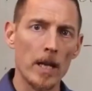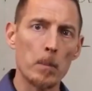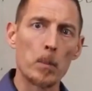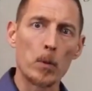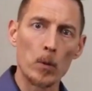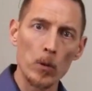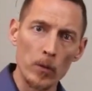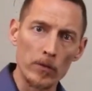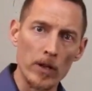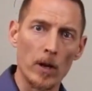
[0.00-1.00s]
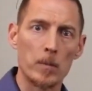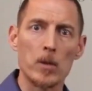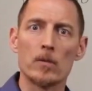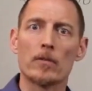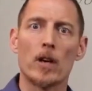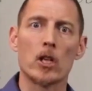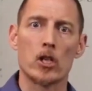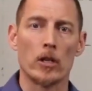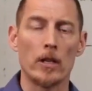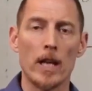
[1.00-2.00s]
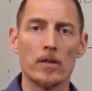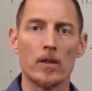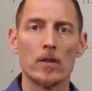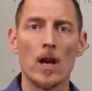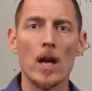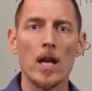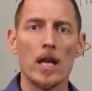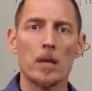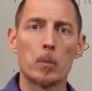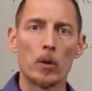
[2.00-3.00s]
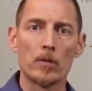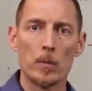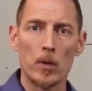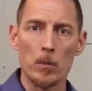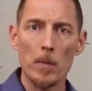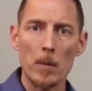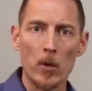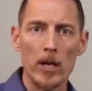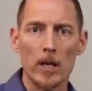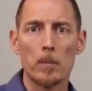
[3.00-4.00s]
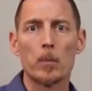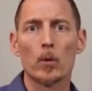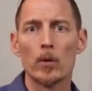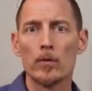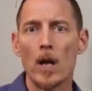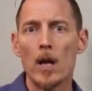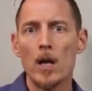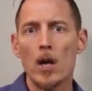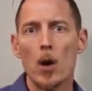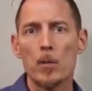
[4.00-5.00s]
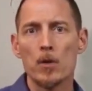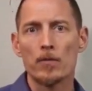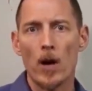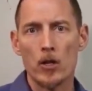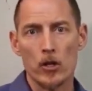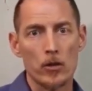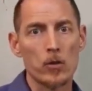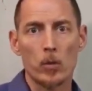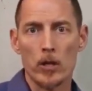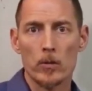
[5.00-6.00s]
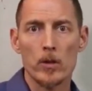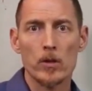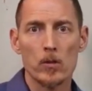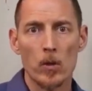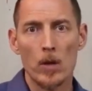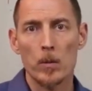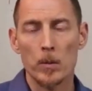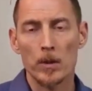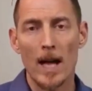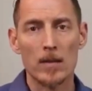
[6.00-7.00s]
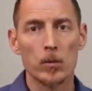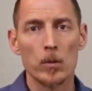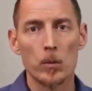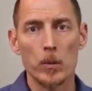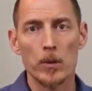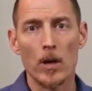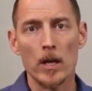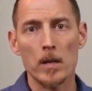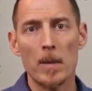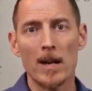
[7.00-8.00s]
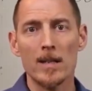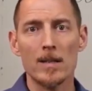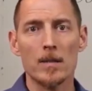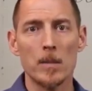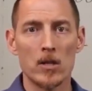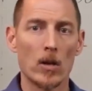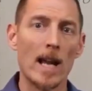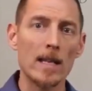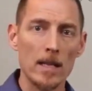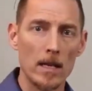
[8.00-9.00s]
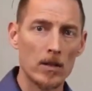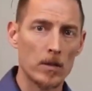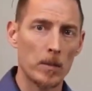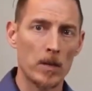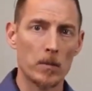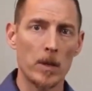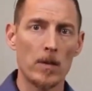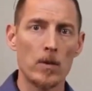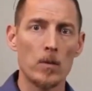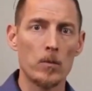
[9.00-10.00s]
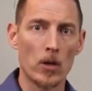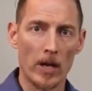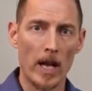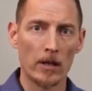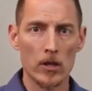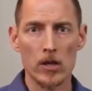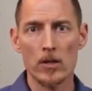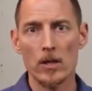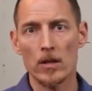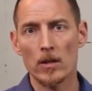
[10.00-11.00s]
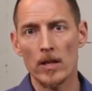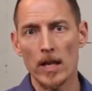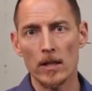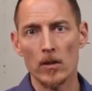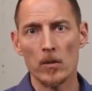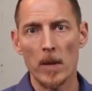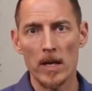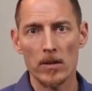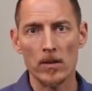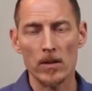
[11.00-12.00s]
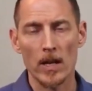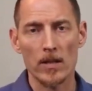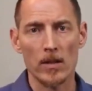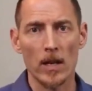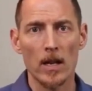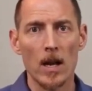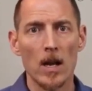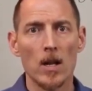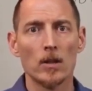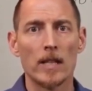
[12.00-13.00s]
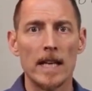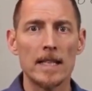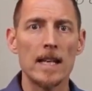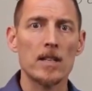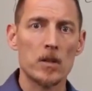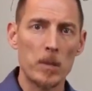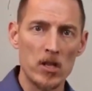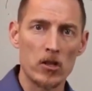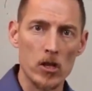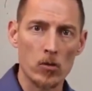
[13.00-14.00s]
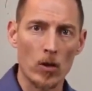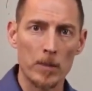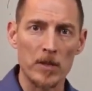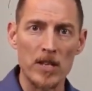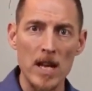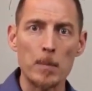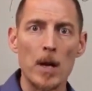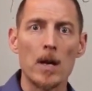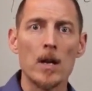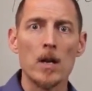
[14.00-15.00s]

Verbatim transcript: an improved immune function. In essence, an improved immune memory and improved immune function. This is one of the reasons why we were last week when we were talking about histamines or antihistamines. Many of you during allergy season are taking those medicines, and I said, look, antihistamines disrupt deep